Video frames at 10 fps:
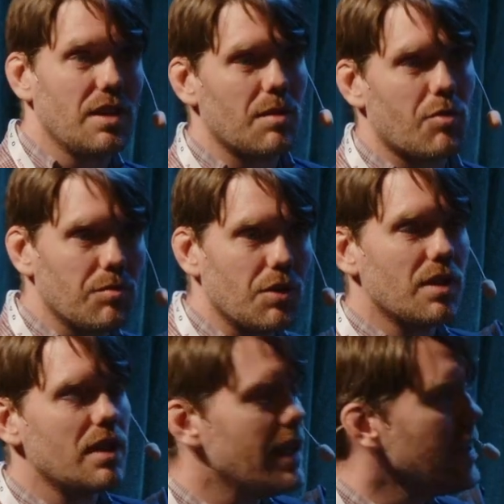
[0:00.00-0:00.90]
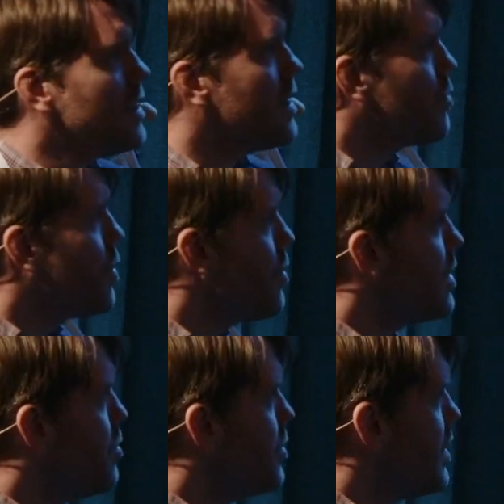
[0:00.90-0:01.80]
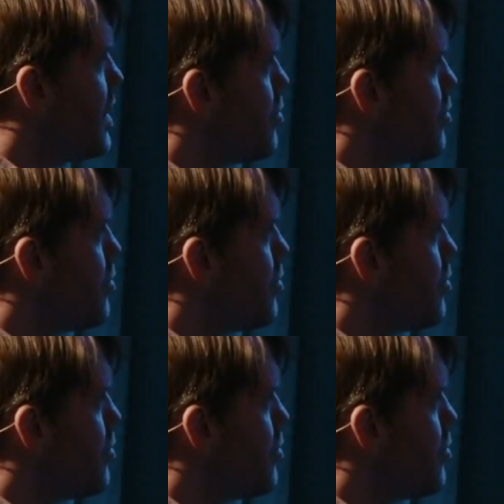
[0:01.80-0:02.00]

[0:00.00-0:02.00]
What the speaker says: in the prompt, or the data that we want to put in the